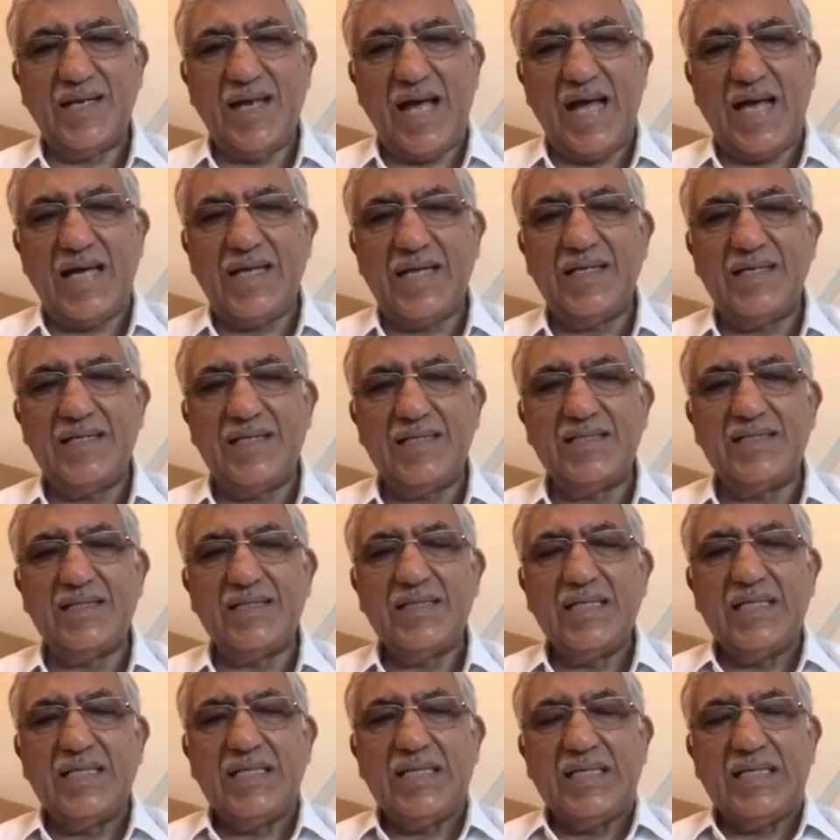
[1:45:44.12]
eyelids.
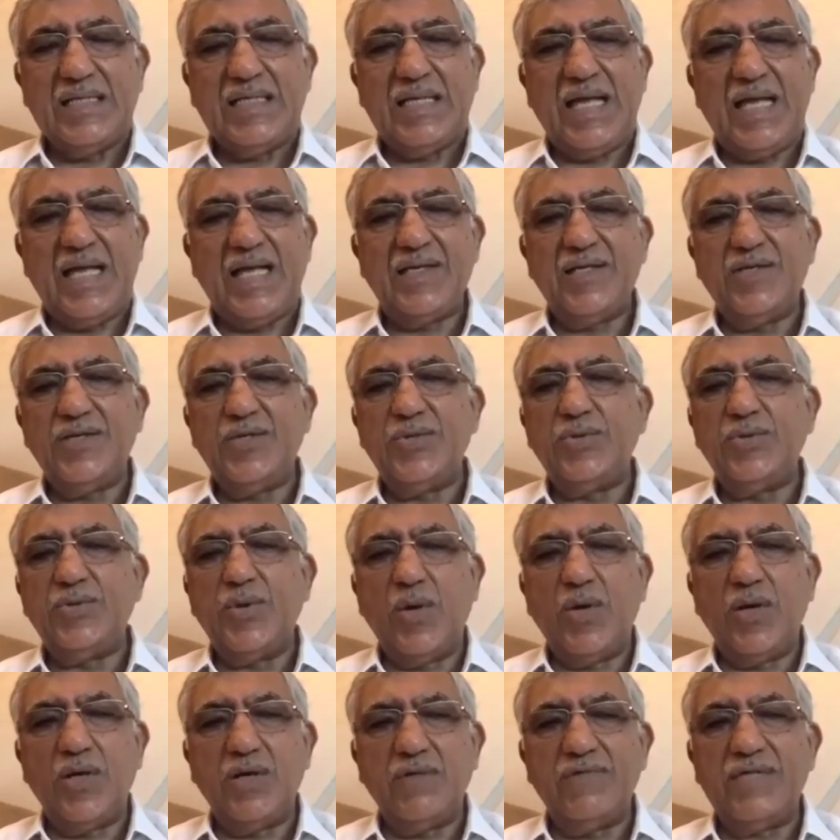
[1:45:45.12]
And you
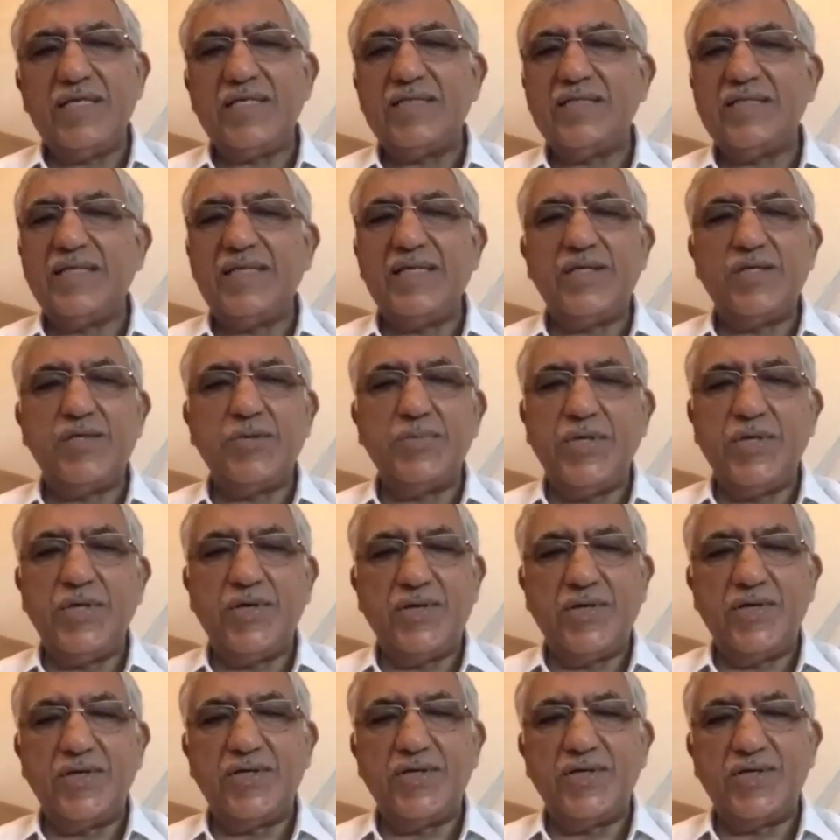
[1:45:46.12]
always need to be
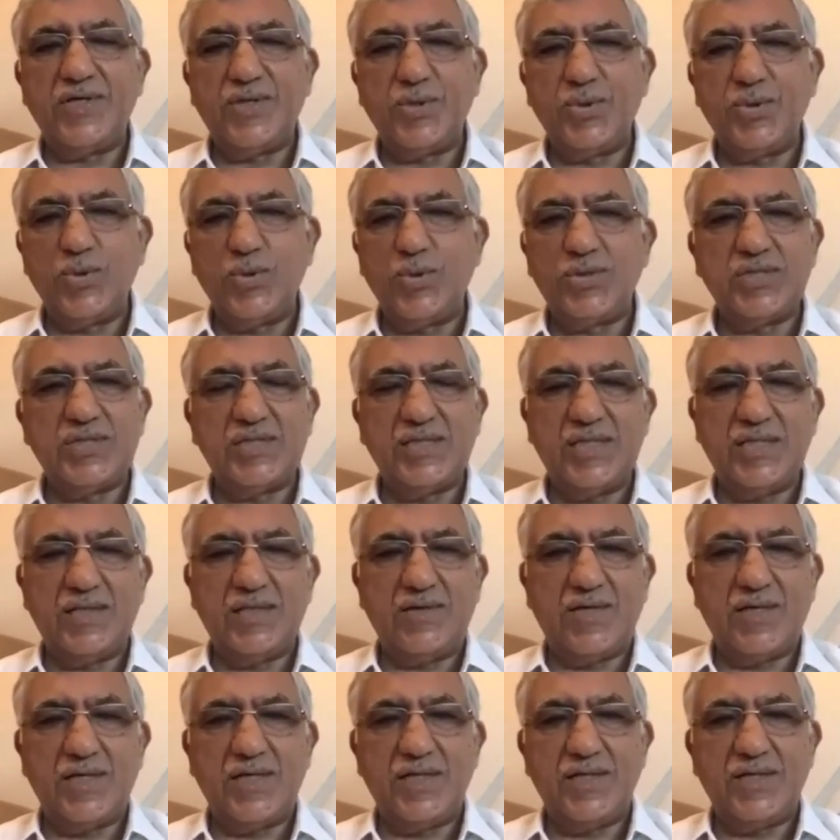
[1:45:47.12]
on your toes in
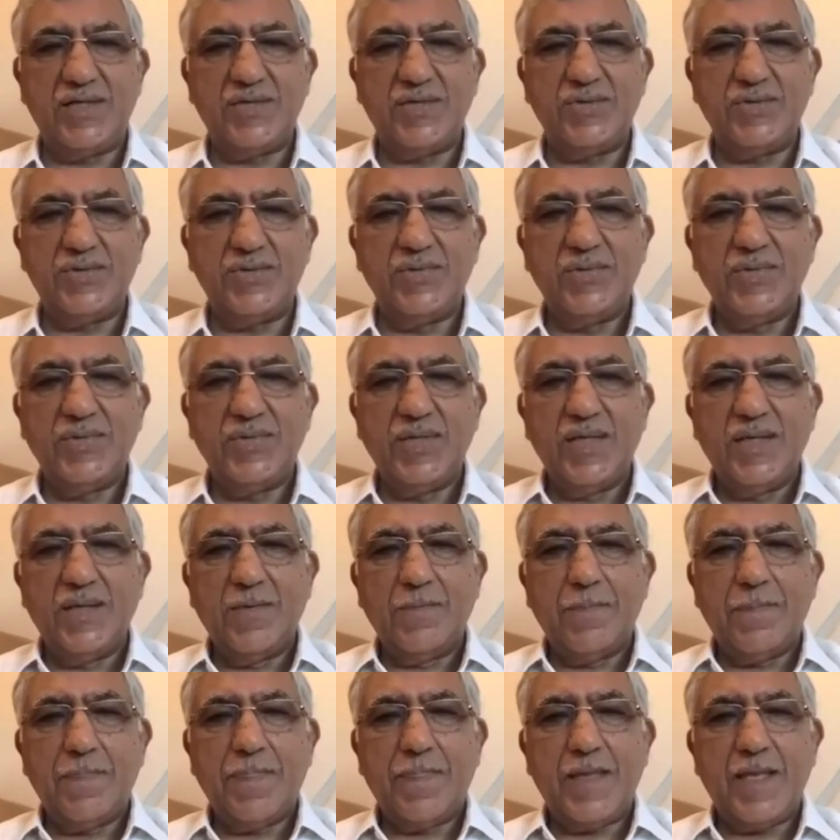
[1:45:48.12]
order to
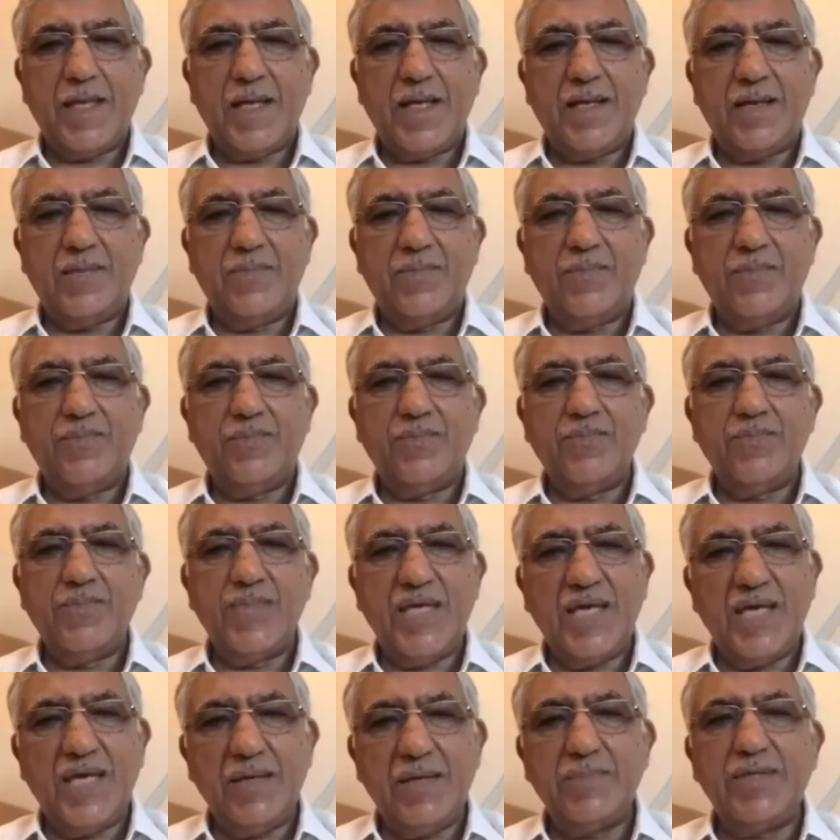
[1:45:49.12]

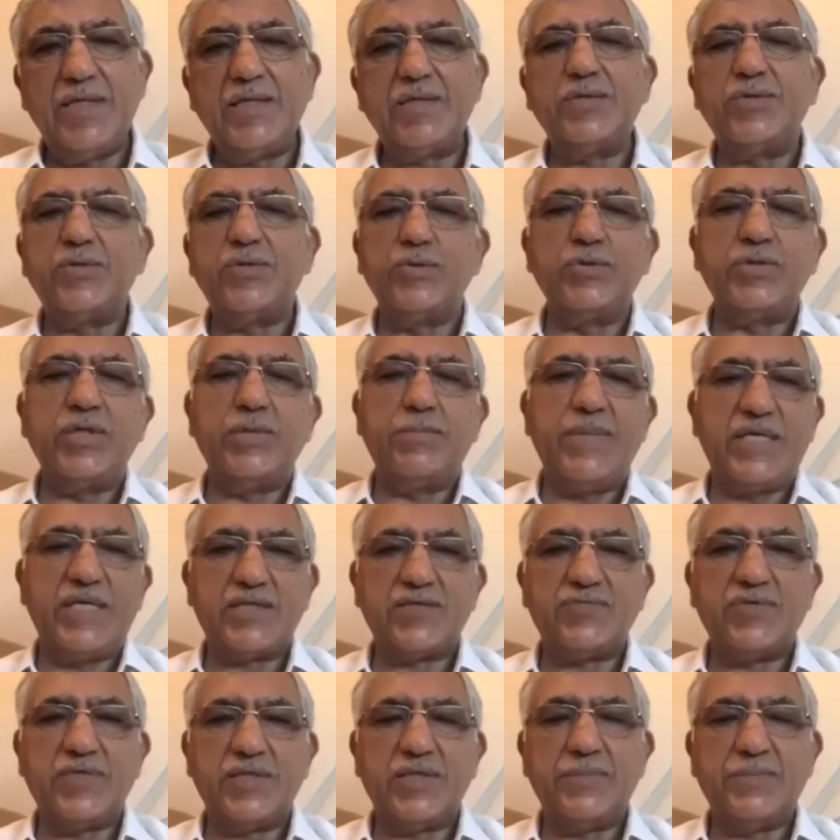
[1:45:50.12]
be able to do the
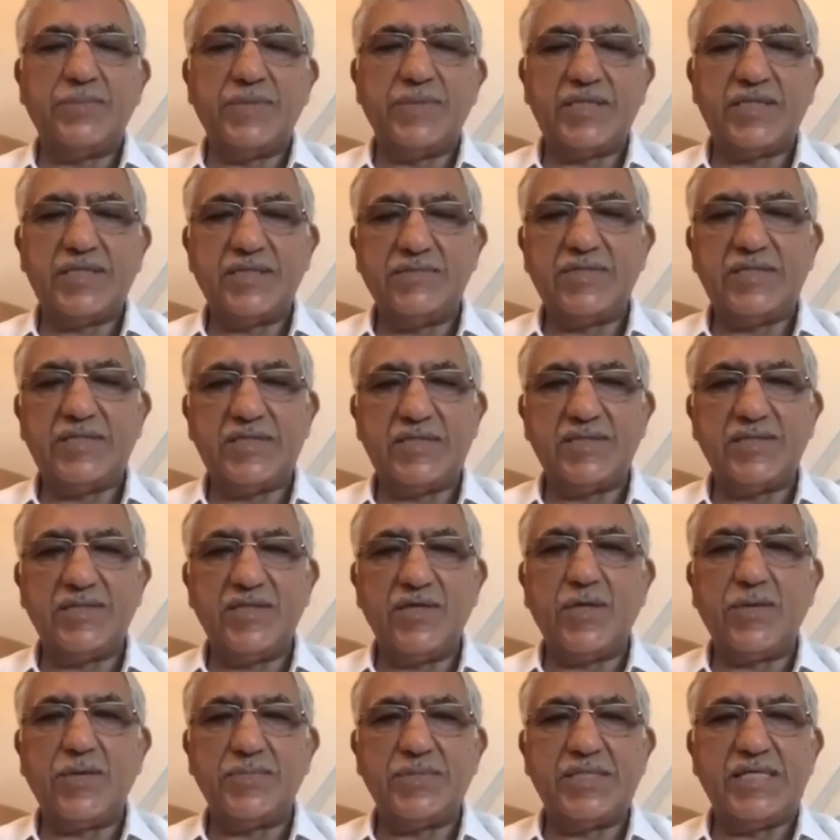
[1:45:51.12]
best for the patient, which is
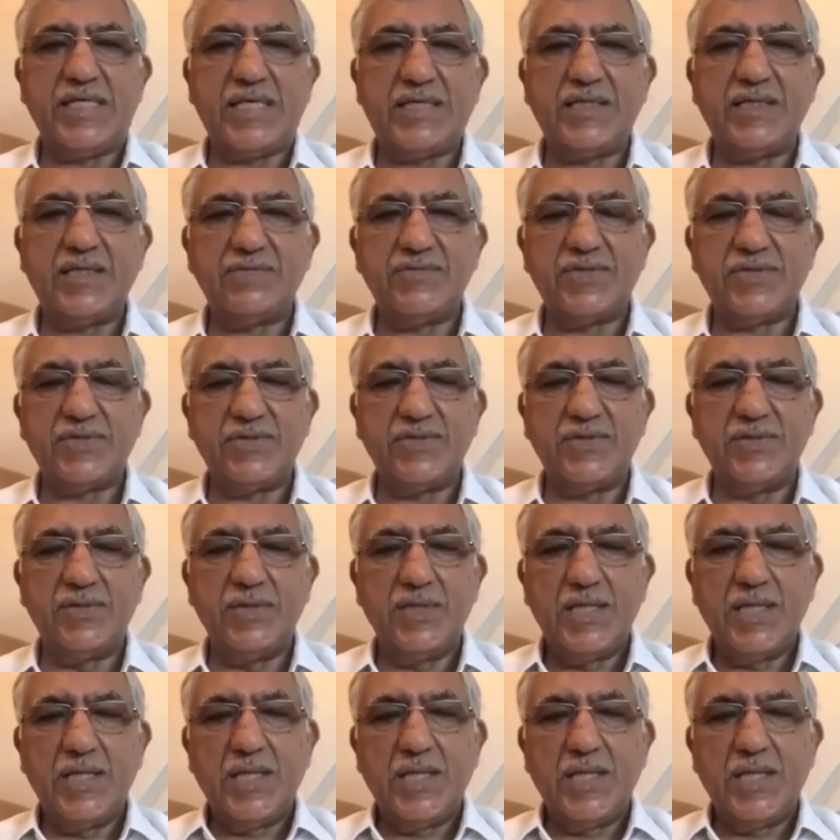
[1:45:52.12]
the objective. So